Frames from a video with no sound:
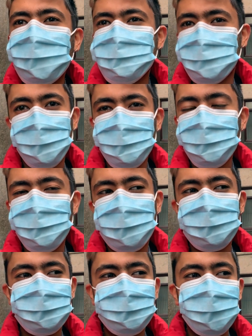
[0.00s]
so that went
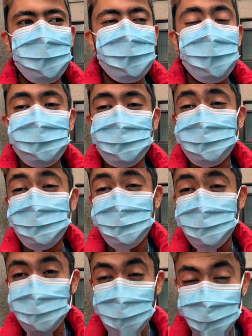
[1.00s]
well. And then the
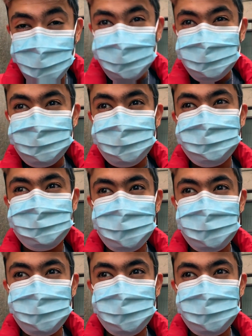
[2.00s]
nose, it